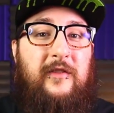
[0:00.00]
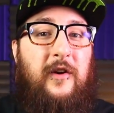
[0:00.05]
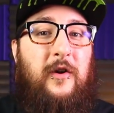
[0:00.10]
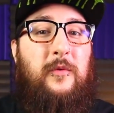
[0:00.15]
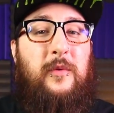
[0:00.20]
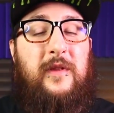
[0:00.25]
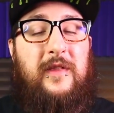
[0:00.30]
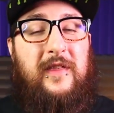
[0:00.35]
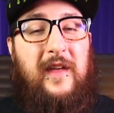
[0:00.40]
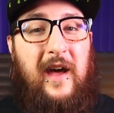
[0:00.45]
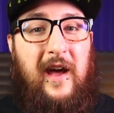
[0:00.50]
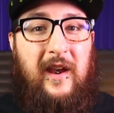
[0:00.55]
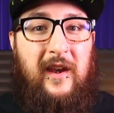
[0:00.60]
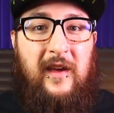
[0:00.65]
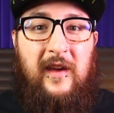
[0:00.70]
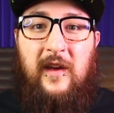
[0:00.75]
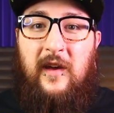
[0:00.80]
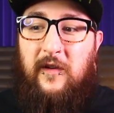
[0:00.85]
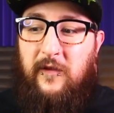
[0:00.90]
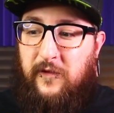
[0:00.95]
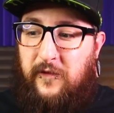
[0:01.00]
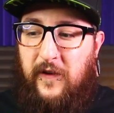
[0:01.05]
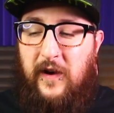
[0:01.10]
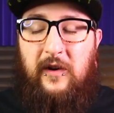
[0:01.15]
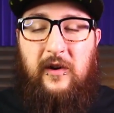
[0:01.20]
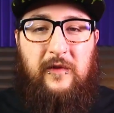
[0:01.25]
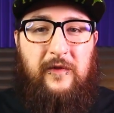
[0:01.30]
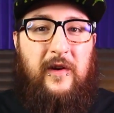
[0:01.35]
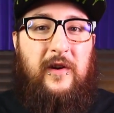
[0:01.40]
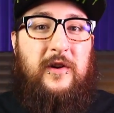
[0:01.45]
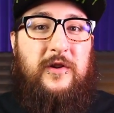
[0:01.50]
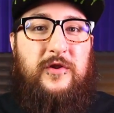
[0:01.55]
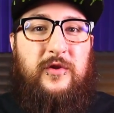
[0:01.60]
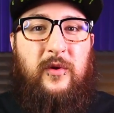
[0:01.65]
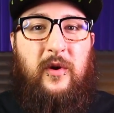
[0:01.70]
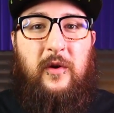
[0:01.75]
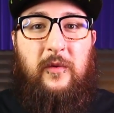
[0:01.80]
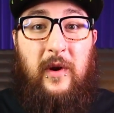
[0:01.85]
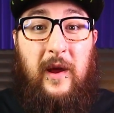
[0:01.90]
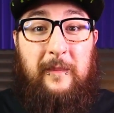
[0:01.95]
So with that, very, very
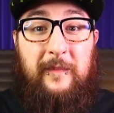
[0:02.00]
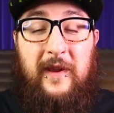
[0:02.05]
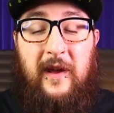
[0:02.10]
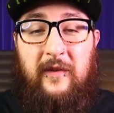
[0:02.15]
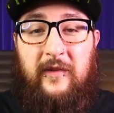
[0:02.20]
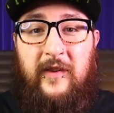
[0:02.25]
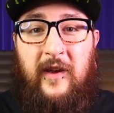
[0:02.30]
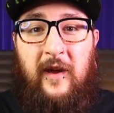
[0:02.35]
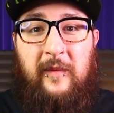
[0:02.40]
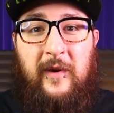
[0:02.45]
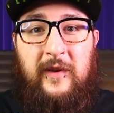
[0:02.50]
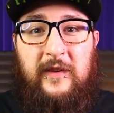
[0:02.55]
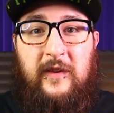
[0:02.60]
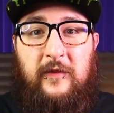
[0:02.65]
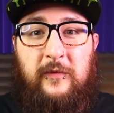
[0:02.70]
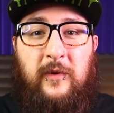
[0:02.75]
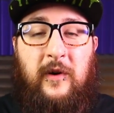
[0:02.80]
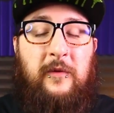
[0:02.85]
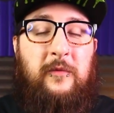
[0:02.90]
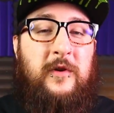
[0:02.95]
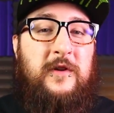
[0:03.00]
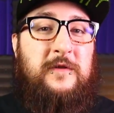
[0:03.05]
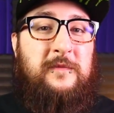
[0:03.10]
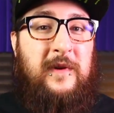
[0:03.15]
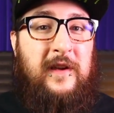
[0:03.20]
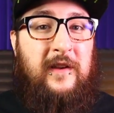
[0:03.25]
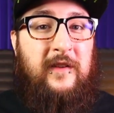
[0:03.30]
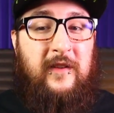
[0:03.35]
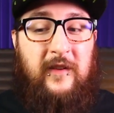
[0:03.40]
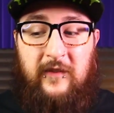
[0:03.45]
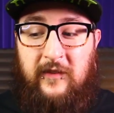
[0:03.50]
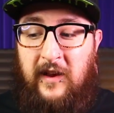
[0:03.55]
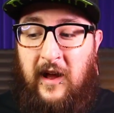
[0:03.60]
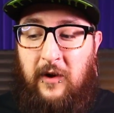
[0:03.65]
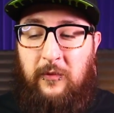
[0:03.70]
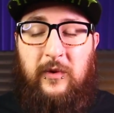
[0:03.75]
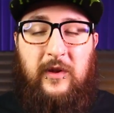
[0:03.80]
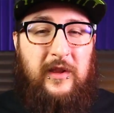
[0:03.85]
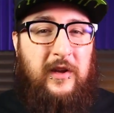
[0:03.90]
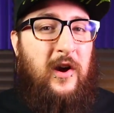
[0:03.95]
short ramp down time on this one, which means it's
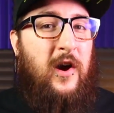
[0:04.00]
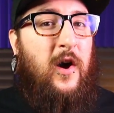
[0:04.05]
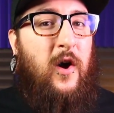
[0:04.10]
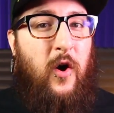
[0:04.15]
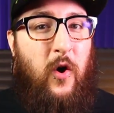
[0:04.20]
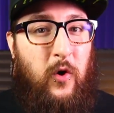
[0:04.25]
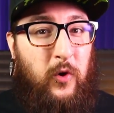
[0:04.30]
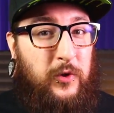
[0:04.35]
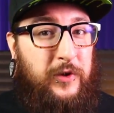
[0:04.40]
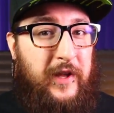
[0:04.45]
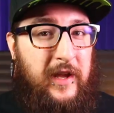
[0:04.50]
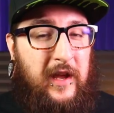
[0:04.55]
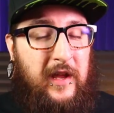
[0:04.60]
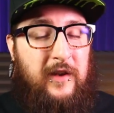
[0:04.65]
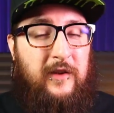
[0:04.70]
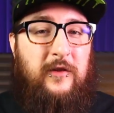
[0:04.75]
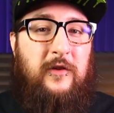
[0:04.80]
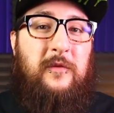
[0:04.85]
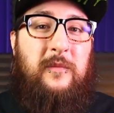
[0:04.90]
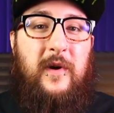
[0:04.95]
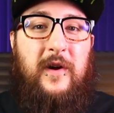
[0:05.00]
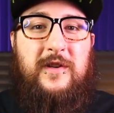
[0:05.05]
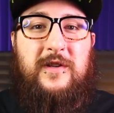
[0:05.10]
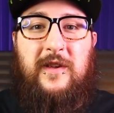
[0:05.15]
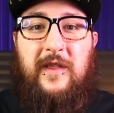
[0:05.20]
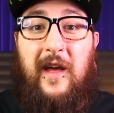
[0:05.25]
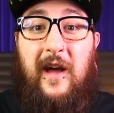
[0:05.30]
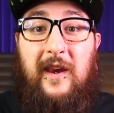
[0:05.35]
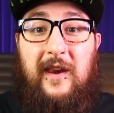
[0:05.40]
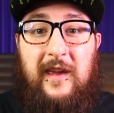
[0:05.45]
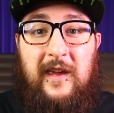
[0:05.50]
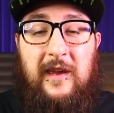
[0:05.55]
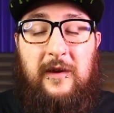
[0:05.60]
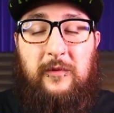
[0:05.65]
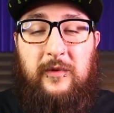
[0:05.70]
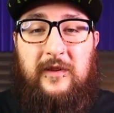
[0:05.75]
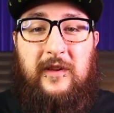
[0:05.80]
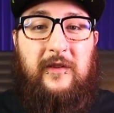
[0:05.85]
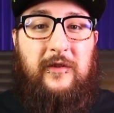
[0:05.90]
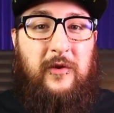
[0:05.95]
not really holding in too much of that
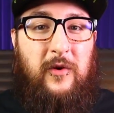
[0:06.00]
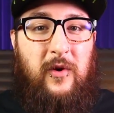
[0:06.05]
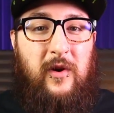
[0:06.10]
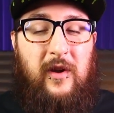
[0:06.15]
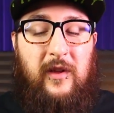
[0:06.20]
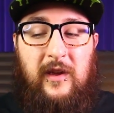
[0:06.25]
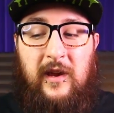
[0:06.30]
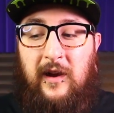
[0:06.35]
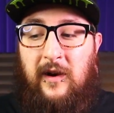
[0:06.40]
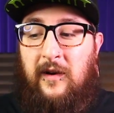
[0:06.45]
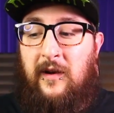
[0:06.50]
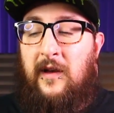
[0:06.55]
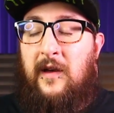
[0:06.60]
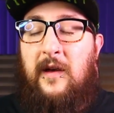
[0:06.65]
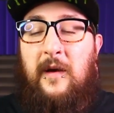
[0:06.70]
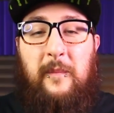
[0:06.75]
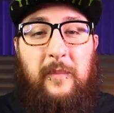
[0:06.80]
heat with this coil here,